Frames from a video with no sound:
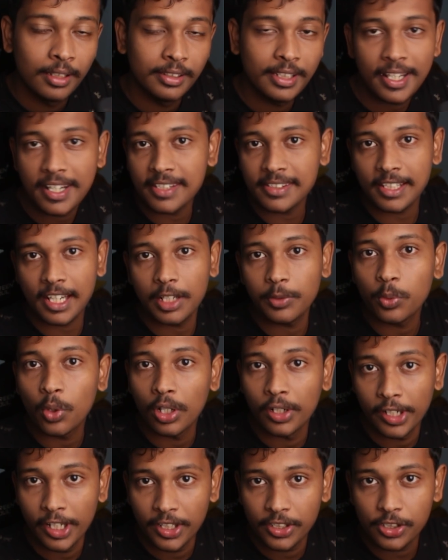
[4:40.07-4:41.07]
there is an
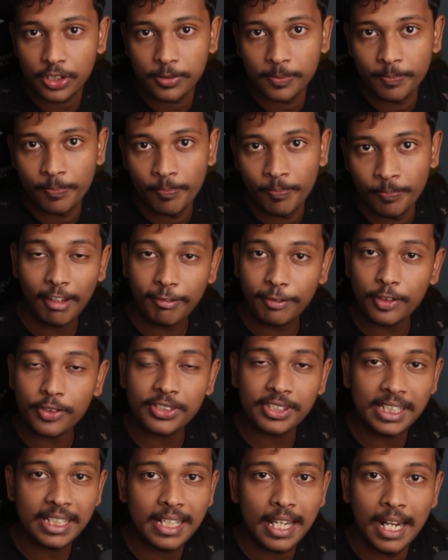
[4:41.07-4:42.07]
advantage. If you
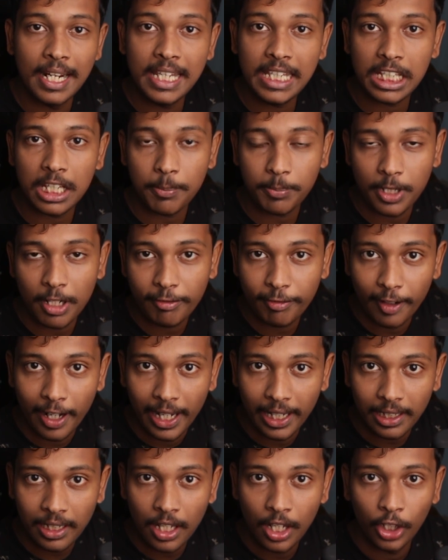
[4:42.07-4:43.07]
seed a decrypted
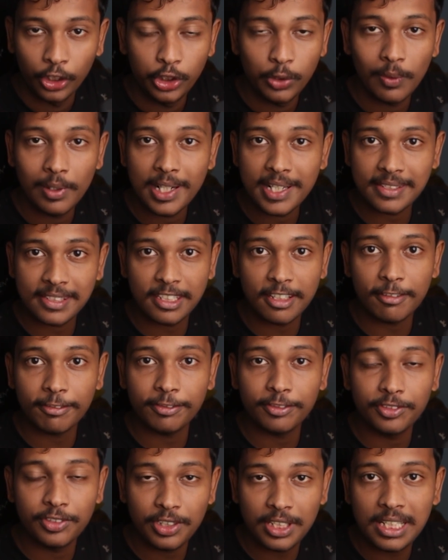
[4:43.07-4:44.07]
file, you will
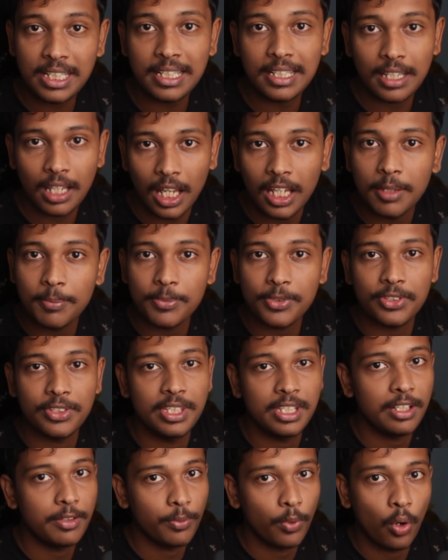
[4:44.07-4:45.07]
receive 3 times
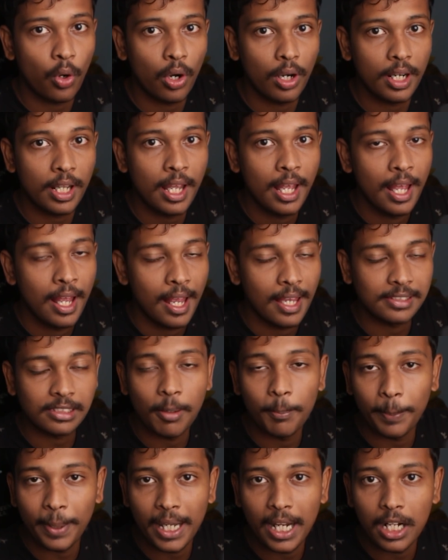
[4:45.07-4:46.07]
the reward as
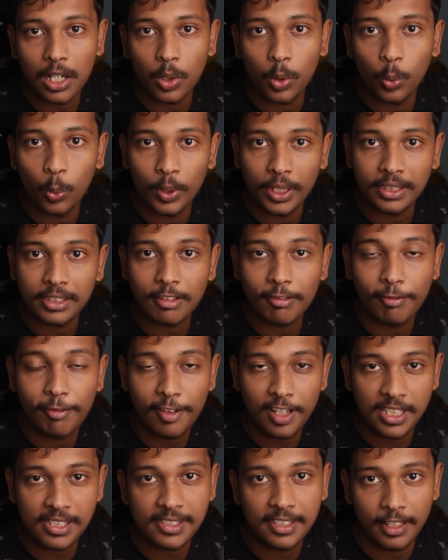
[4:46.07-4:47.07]
compared with
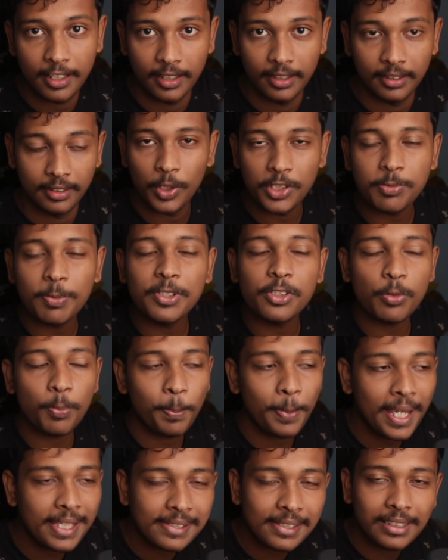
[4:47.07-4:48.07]
free seeding, which means you
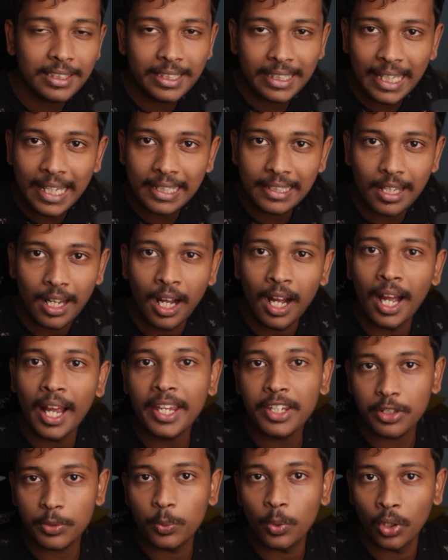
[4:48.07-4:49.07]
basically get a
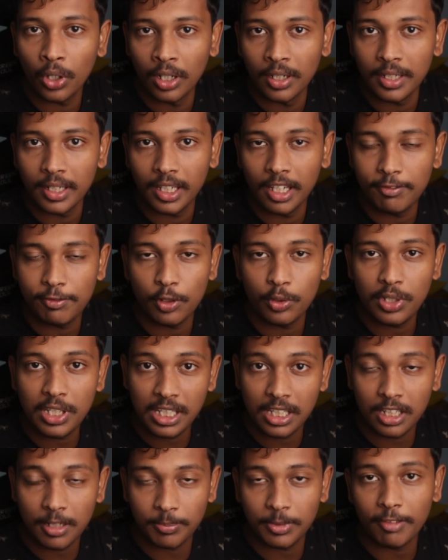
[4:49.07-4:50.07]
high reward if you
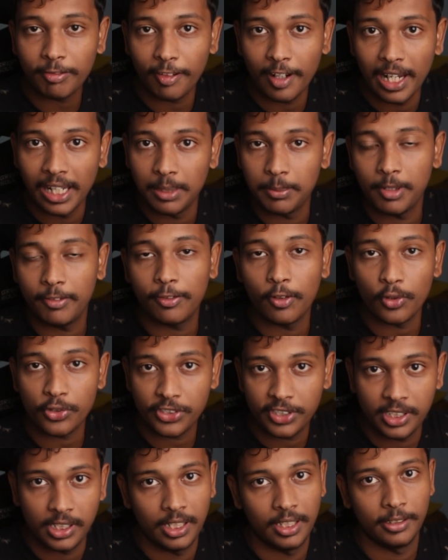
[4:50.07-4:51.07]
decrypt the file before
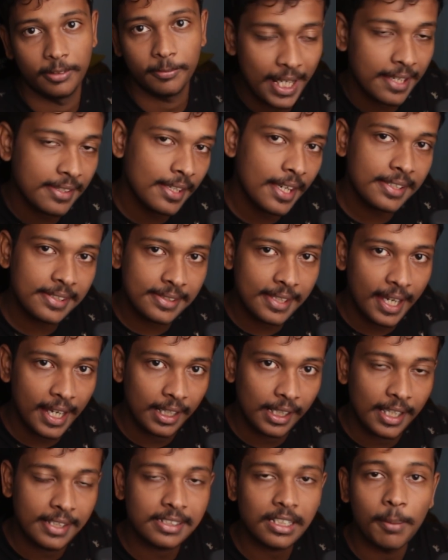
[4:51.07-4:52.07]
seeding. But as I
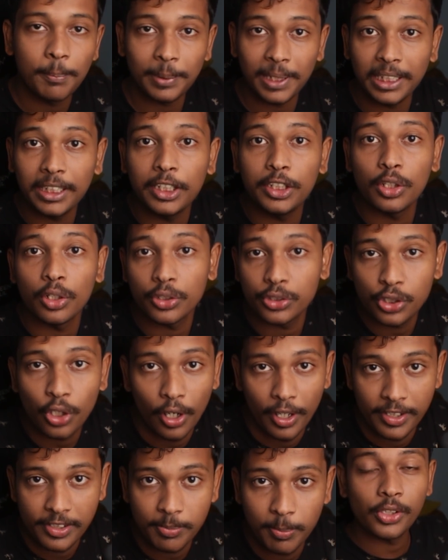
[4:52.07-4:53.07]
said, it's completely your
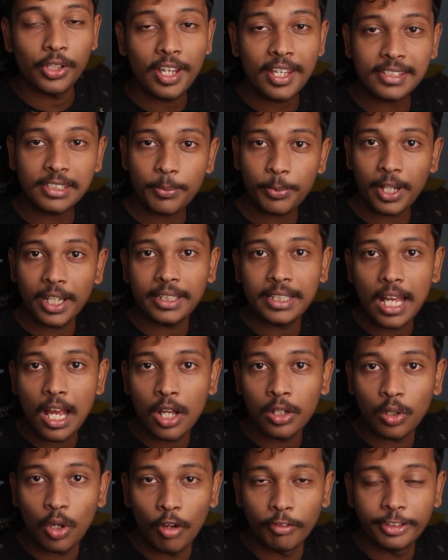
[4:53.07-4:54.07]
choice. So here's the
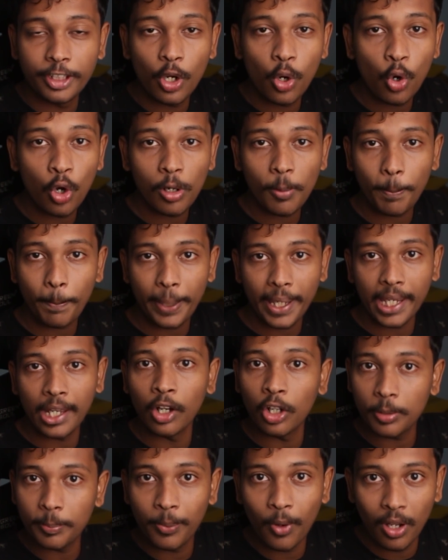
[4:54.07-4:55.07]
breakdown of the whole
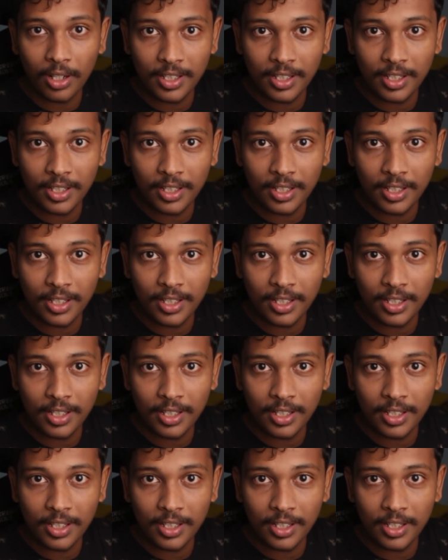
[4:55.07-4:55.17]
payout